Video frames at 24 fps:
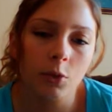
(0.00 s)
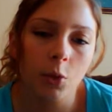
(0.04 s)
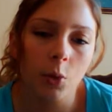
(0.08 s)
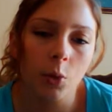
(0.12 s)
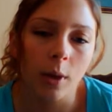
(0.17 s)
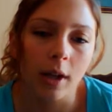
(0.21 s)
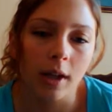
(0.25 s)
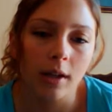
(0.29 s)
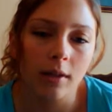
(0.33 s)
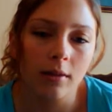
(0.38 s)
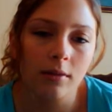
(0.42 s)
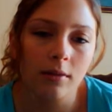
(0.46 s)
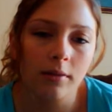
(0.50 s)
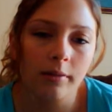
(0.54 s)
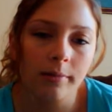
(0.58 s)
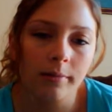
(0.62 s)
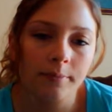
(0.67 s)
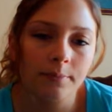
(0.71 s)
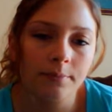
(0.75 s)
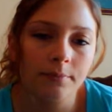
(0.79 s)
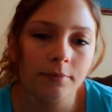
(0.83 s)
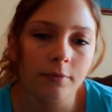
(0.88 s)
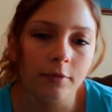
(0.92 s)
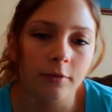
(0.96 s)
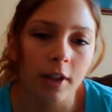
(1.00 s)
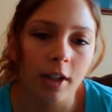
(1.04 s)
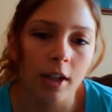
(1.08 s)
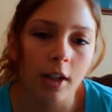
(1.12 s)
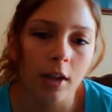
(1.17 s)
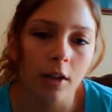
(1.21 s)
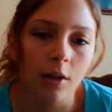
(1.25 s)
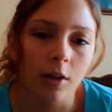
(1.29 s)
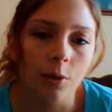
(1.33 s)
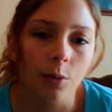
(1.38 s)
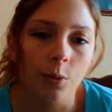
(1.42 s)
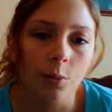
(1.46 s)
quick
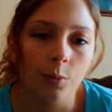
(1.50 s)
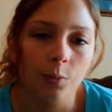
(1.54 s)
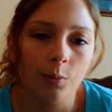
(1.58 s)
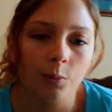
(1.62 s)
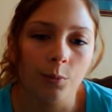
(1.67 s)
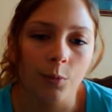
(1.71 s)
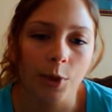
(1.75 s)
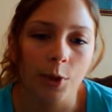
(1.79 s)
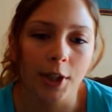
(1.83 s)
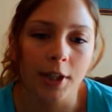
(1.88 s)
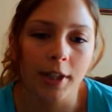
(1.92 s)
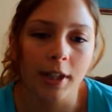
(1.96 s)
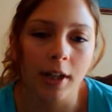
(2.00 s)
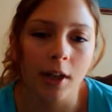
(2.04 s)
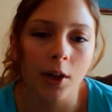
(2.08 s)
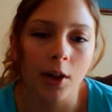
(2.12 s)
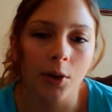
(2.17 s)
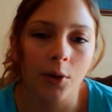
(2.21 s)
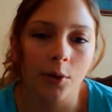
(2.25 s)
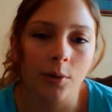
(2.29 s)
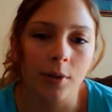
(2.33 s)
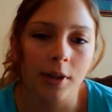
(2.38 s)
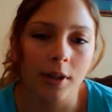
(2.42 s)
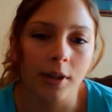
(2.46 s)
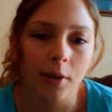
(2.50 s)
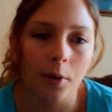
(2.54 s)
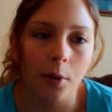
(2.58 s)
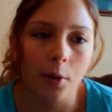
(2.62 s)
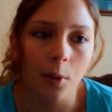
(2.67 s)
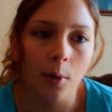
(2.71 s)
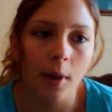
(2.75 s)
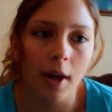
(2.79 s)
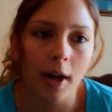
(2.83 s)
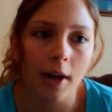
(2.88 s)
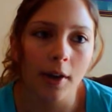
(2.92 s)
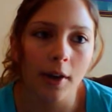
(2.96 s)
video right now in a
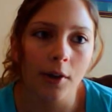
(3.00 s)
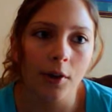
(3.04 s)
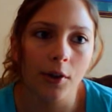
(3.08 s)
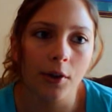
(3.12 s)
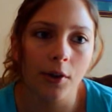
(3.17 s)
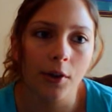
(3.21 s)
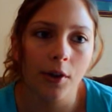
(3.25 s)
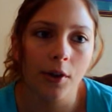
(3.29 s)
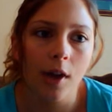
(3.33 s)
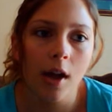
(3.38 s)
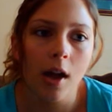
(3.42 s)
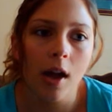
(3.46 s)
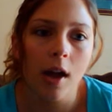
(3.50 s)
little while